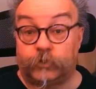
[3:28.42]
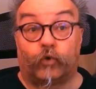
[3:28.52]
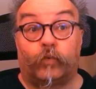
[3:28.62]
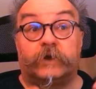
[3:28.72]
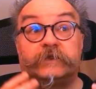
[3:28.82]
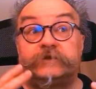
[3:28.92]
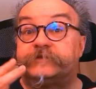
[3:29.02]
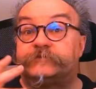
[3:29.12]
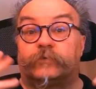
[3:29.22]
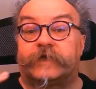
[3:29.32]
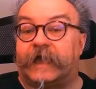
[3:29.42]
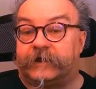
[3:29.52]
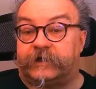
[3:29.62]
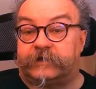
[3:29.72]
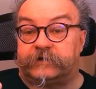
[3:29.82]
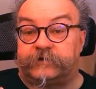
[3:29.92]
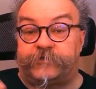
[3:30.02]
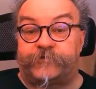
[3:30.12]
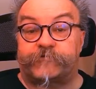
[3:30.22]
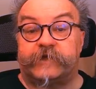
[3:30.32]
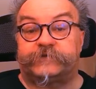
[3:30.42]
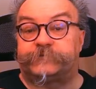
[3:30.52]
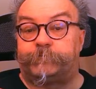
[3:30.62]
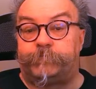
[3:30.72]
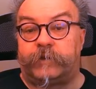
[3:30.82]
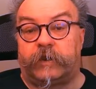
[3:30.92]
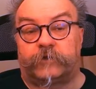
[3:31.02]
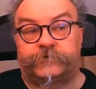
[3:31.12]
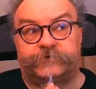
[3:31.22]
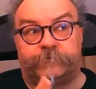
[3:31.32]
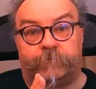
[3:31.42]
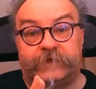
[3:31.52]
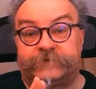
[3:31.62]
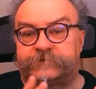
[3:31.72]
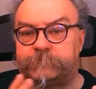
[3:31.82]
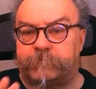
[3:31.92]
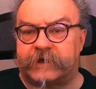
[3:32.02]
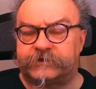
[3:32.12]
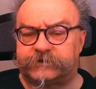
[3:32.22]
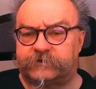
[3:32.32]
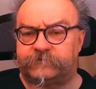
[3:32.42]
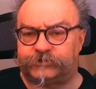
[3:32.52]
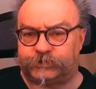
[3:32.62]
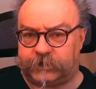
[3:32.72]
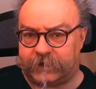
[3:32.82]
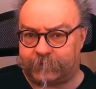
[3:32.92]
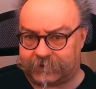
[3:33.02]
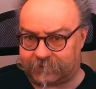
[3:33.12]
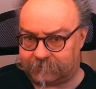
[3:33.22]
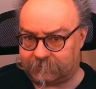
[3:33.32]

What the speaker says: Your world is organic, and threats blossom. It's the magic of GMing.